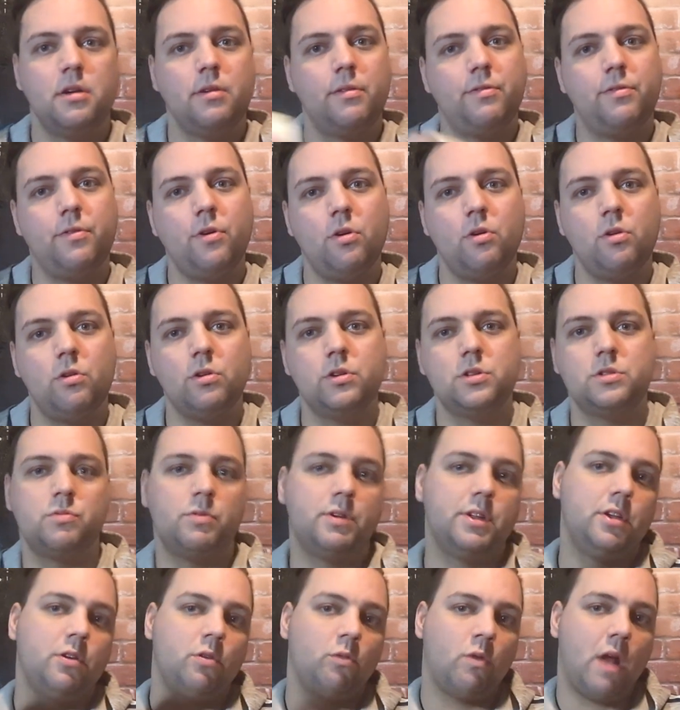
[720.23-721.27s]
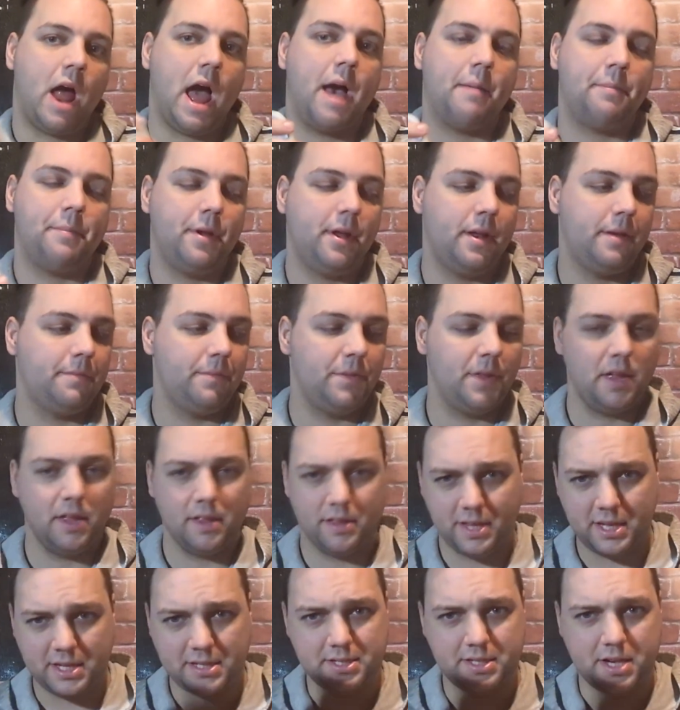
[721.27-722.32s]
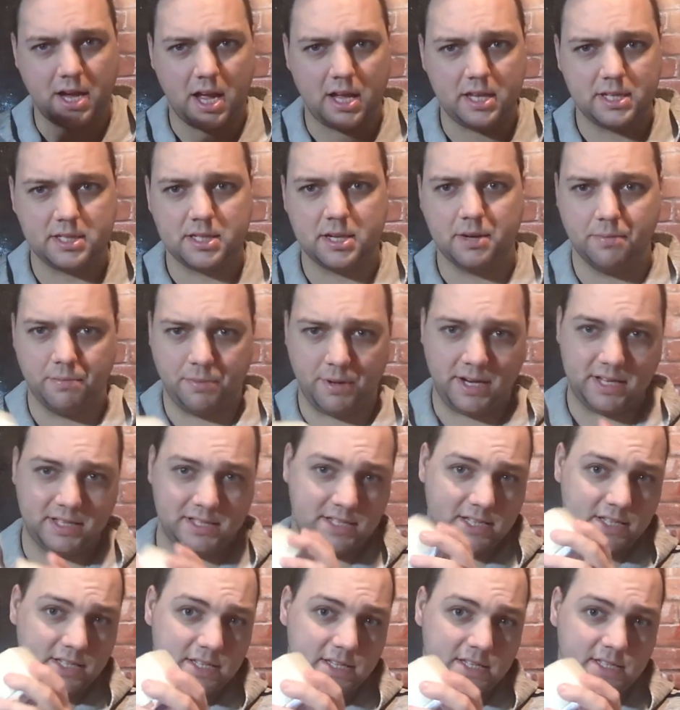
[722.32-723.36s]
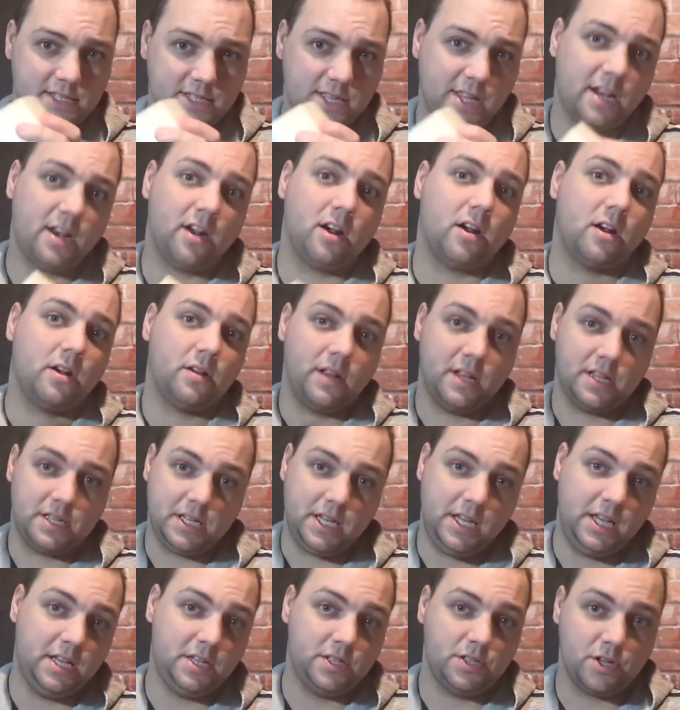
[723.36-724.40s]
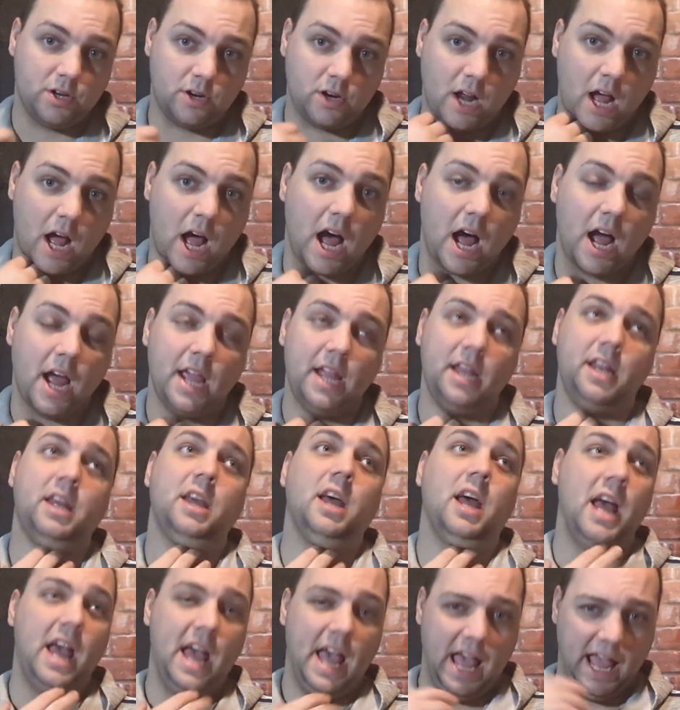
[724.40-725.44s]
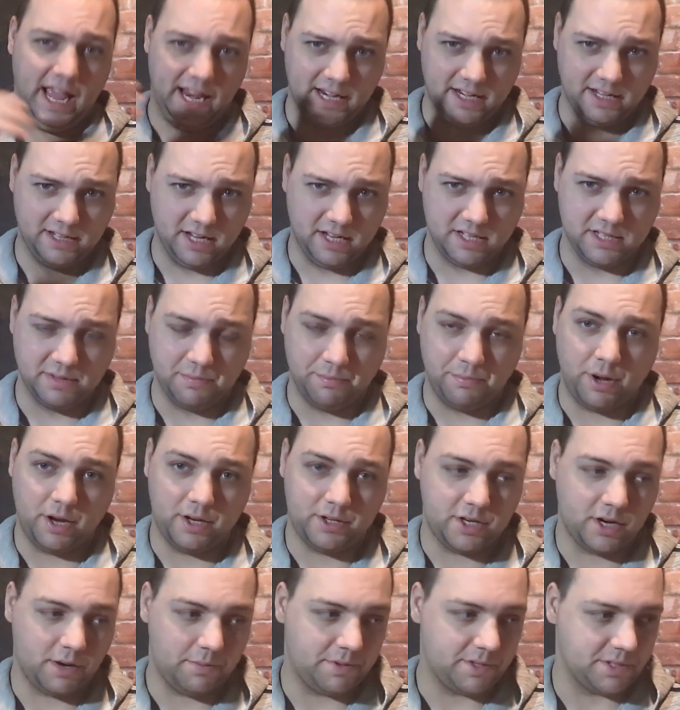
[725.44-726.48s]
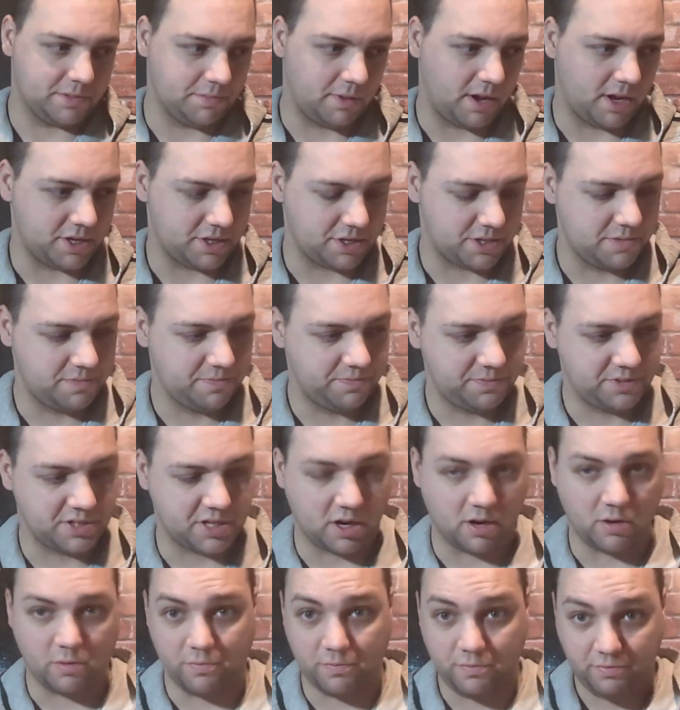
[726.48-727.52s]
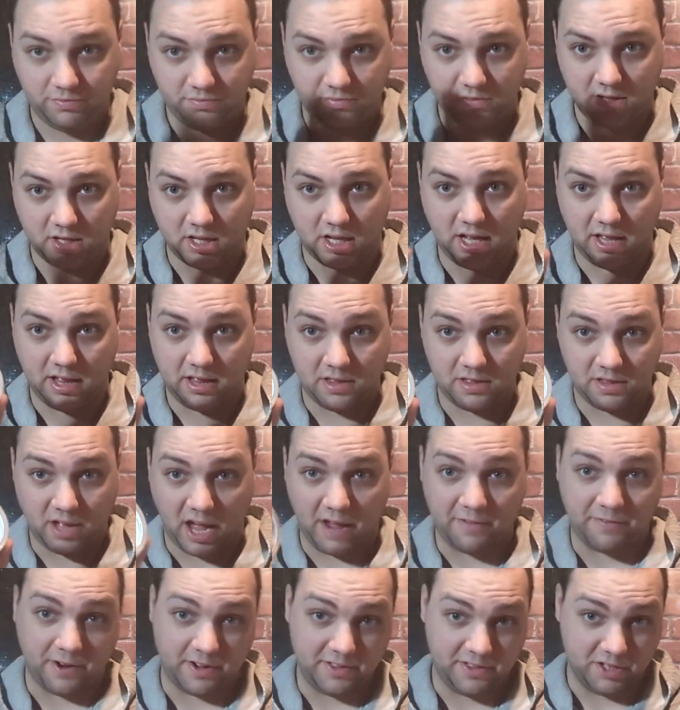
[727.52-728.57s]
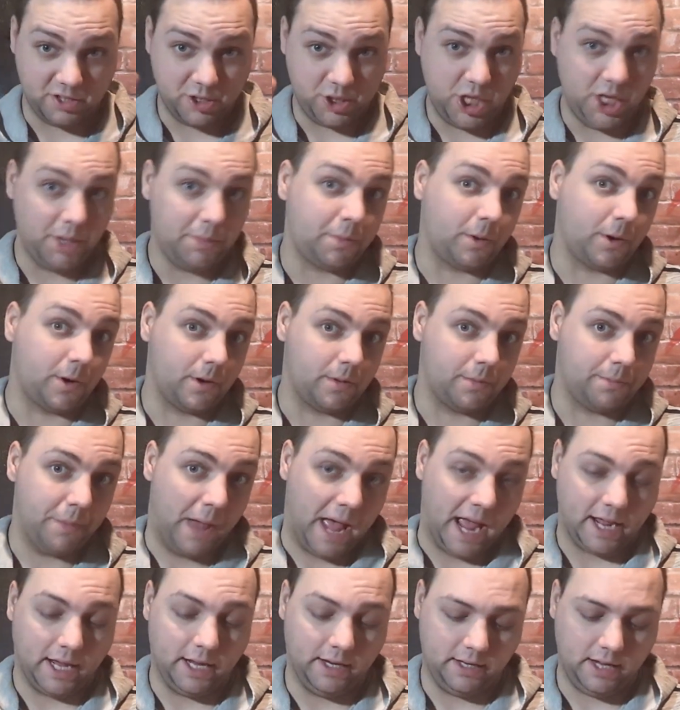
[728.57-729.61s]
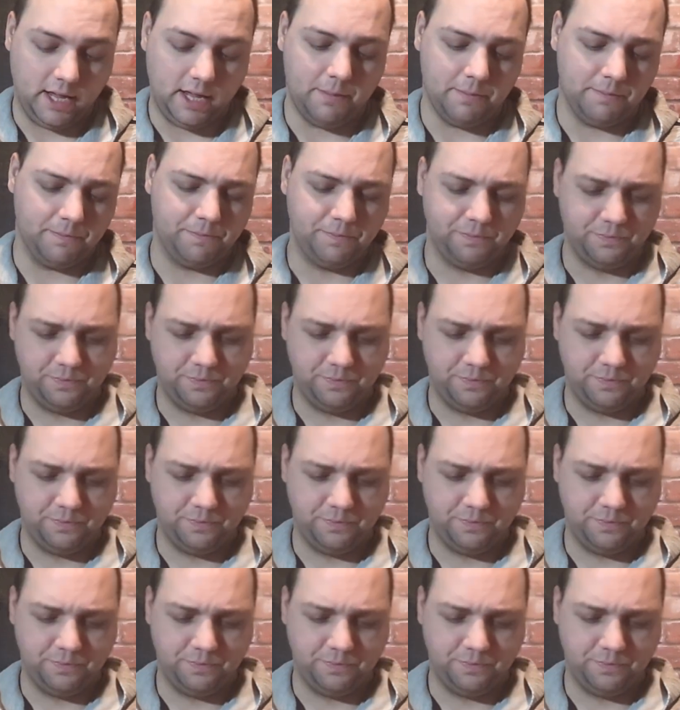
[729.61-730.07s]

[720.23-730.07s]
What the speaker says: folds when you wrap it. This does, but since it's thinner, it's easier to hide and it doesn't bunch up as much. So I find the cheaper packing tape